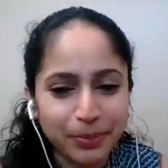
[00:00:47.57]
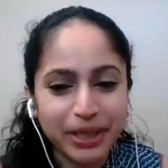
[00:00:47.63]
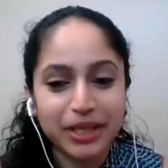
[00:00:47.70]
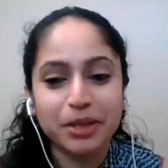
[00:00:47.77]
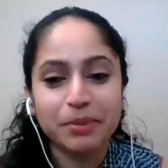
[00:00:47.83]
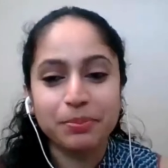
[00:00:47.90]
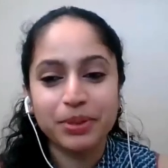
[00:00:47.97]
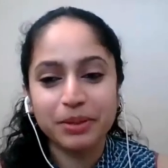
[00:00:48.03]

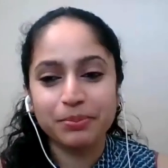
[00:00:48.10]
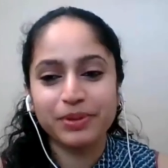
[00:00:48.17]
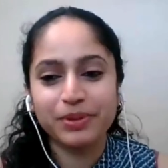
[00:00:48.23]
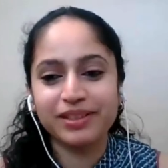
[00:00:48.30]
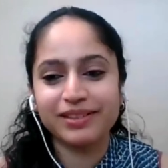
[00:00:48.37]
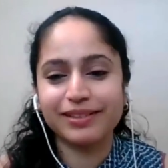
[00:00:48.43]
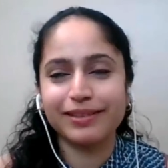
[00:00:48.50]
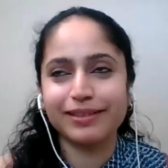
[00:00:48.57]
many
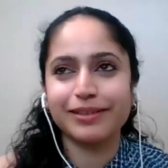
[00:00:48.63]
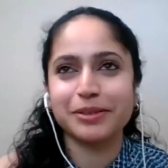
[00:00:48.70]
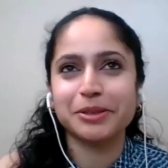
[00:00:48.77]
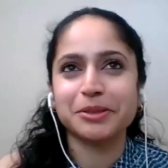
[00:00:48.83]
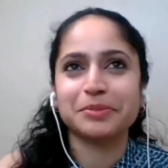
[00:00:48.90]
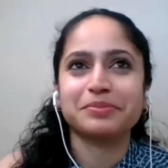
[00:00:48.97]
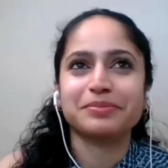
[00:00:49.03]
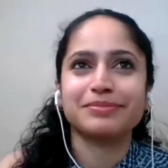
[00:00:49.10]

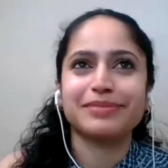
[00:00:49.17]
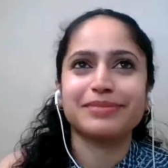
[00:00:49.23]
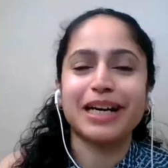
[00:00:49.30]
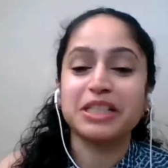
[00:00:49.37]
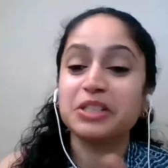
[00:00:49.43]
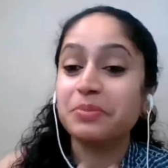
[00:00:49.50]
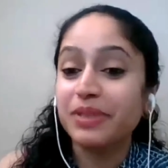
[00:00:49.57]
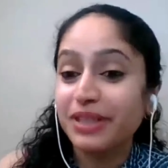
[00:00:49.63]
people...
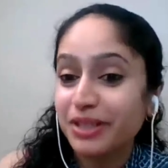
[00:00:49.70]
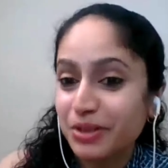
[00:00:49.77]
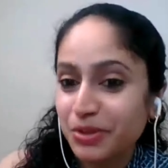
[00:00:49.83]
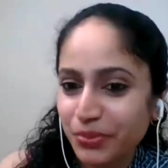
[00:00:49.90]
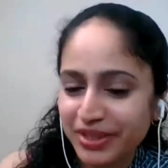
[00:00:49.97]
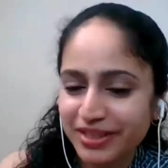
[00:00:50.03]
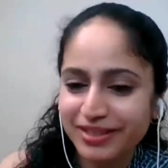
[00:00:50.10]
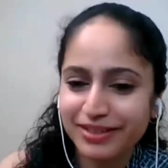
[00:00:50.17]
ask me this
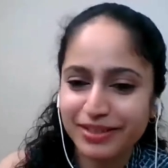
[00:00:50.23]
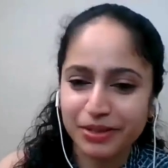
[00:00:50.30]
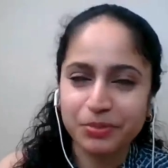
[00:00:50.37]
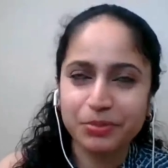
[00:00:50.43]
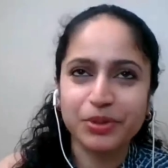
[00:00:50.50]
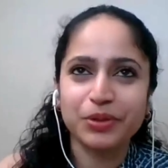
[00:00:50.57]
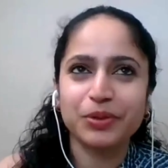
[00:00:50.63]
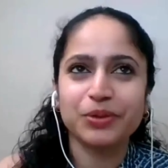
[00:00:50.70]
question
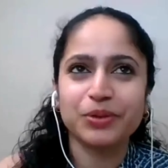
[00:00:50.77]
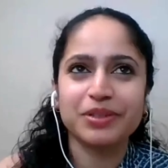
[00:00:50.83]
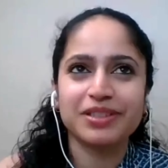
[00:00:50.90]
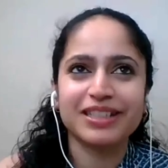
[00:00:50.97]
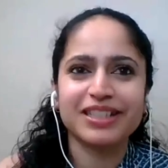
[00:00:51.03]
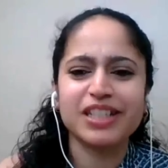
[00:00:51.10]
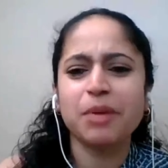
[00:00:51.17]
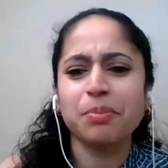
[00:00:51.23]
because
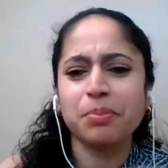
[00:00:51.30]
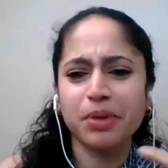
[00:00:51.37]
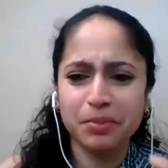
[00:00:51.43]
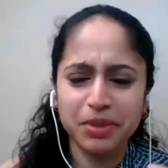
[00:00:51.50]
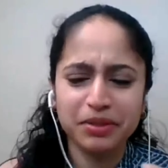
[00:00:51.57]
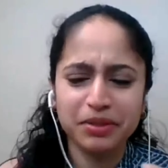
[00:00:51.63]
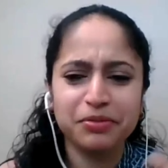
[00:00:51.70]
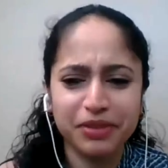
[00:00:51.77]
it's an
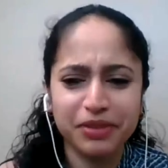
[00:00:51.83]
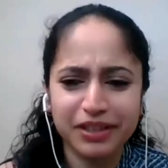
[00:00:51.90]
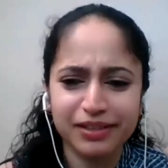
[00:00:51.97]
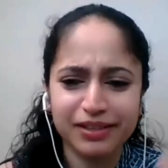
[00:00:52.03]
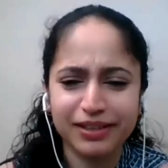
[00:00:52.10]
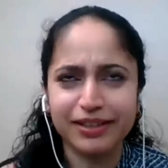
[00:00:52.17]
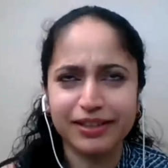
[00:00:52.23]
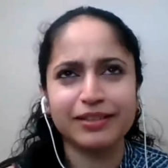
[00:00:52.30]
upcoming
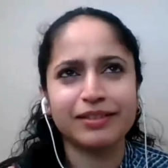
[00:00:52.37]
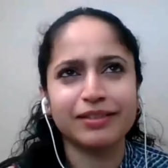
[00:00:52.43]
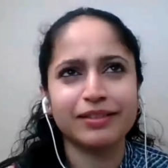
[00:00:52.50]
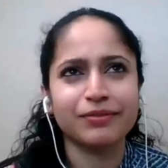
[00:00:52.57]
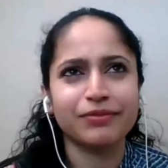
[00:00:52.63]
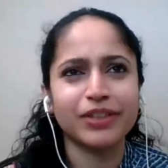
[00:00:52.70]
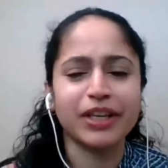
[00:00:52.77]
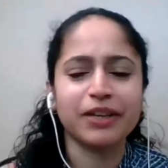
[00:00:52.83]
field
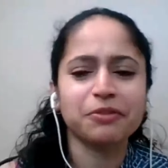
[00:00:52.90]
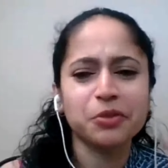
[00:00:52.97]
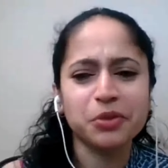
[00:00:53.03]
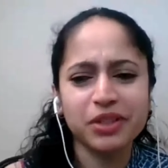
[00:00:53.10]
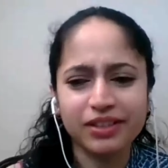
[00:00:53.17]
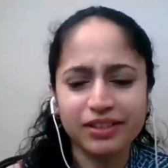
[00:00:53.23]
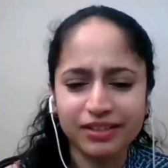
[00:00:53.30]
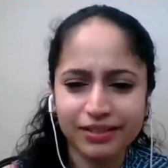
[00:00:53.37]
and we have
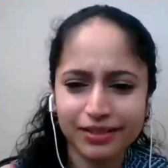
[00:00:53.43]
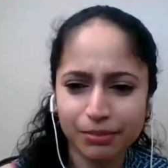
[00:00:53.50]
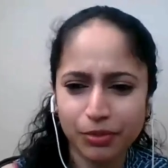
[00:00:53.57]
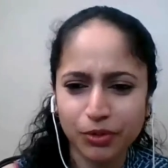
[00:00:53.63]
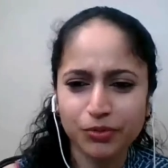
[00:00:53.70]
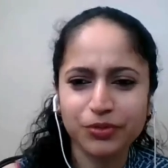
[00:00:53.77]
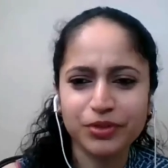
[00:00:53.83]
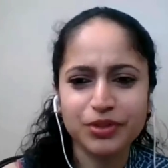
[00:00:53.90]
only heard
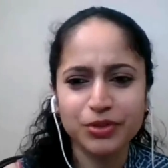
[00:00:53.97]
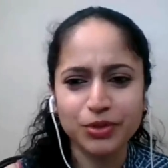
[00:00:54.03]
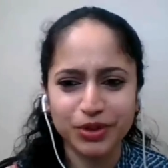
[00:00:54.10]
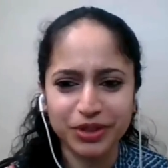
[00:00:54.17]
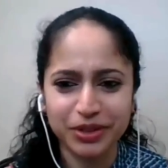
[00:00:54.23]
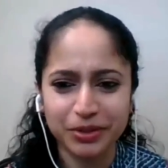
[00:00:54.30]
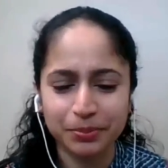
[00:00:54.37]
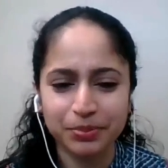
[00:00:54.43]
about
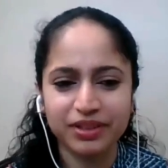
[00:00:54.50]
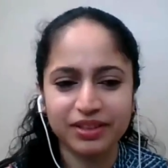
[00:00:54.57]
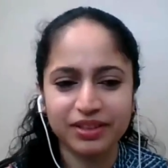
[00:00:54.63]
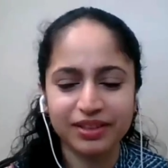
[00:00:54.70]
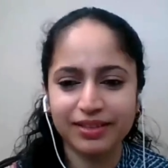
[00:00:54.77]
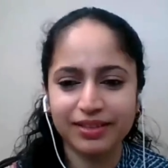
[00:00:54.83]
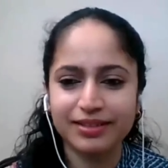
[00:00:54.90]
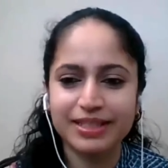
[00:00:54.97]
physiotherapy
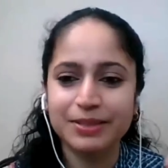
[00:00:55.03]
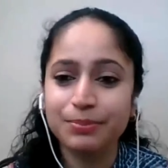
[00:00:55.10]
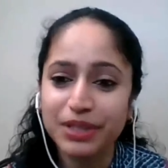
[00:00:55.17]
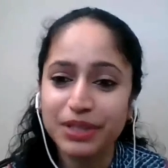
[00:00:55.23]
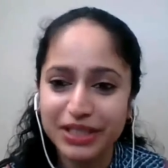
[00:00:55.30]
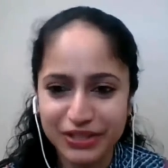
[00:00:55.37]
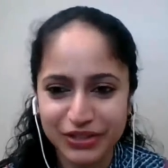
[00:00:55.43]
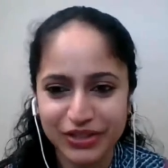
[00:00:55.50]
and
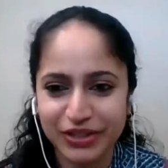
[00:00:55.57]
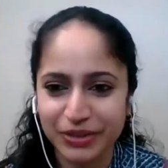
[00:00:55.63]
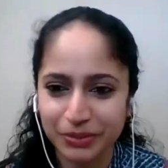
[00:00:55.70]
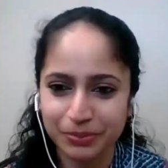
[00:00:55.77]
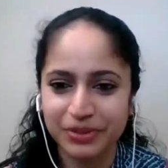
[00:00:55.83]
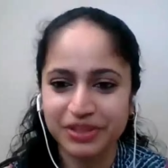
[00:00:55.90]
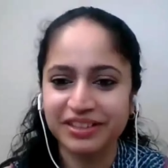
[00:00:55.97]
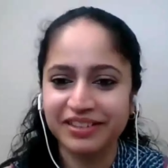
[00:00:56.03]
speech
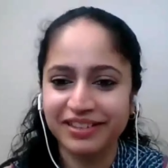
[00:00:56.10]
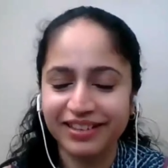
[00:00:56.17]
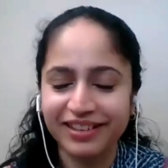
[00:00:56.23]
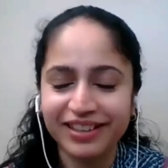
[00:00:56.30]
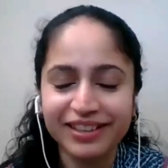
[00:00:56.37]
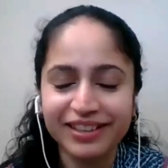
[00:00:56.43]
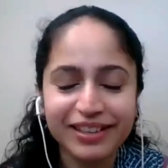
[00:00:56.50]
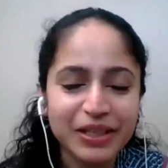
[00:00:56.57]
therapy,
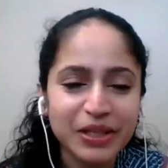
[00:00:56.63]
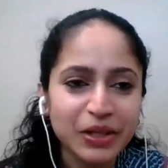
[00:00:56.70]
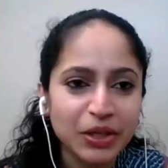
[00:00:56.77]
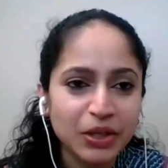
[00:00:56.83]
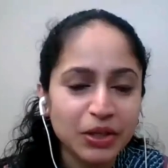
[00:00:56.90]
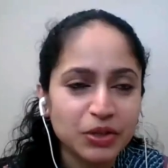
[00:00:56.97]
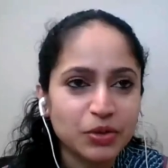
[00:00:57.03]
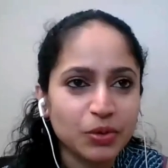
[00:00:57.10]
right?
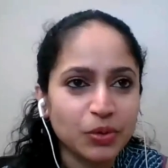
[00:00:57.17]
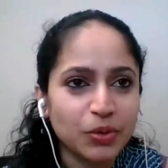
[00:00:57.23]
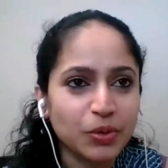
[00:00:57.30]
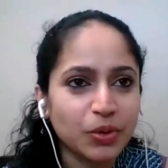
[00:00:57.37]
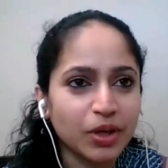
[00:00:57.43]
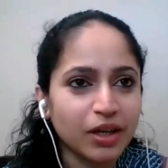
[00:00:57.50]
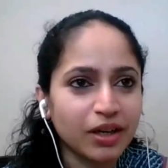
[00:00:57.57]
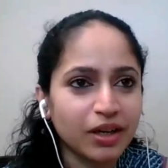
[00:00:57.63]
So
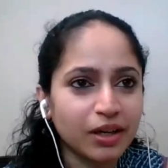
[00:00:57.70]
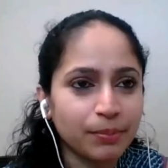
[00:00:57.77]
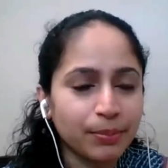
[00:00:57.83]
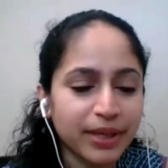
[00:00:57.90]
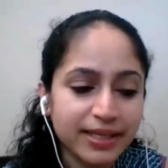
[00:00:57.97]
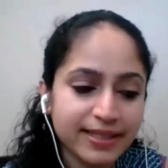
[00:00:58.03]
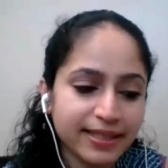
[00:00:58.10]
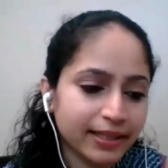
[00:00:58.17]

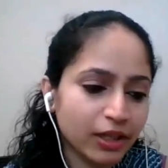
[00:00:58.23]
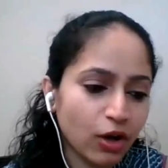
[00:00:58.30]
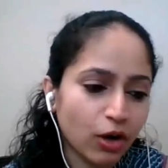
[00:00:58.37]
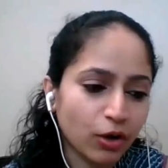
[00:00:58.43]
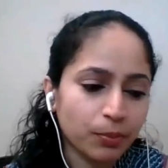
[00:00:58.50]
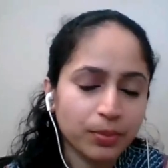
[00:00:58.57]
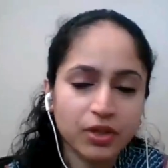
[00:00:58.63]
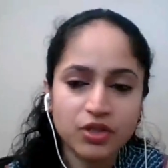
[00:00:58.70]
basically
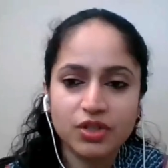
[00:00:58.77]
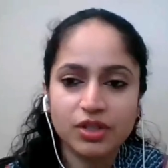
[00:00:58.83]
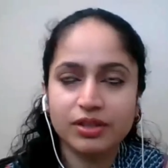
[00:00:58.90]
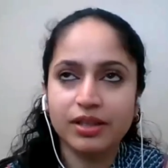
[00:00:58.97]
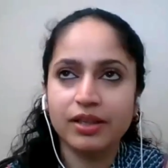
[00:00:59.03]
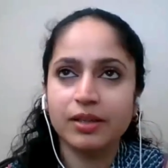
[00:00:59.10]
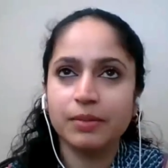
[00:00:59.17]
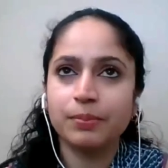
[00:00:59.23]
occupational
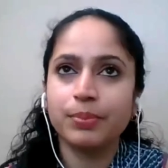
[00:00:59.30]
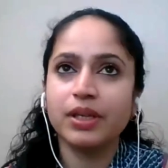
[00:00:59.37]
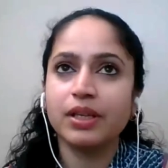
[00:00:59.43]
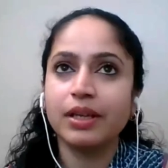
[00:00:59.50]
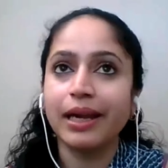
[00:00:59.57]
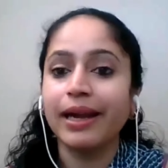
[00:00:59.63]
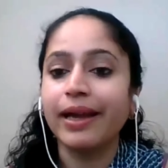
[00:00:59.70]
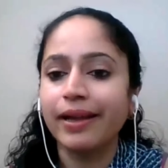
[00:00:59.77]
therapy
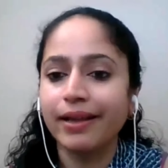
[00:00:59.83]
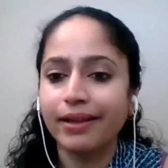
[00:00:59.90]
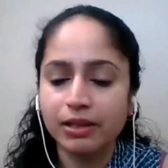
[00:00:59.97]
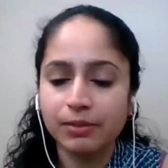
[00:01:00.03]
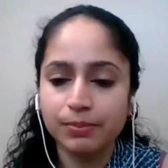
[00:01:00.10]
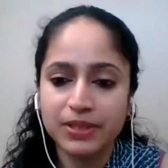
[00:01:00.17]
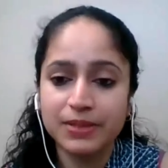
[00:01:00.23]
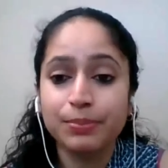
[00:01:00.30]

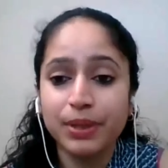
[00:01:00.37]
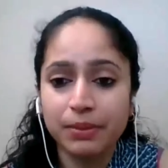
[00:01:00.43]
helps